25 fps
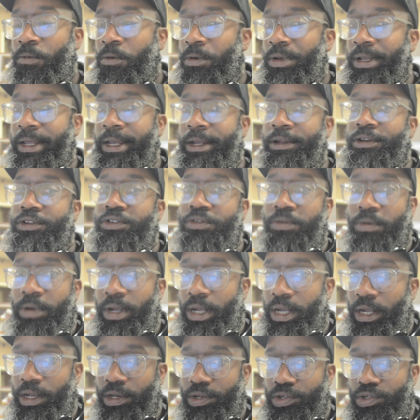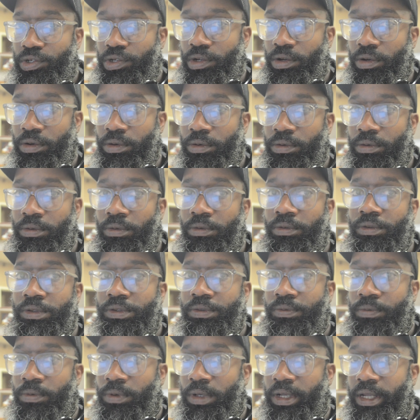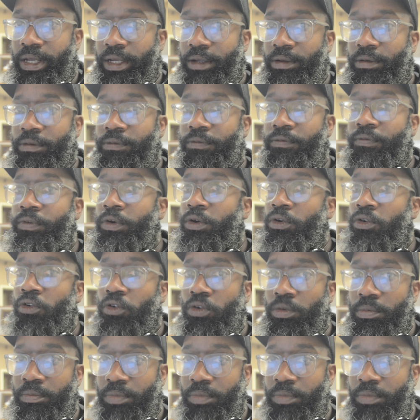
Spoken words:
for like trade shows, for like food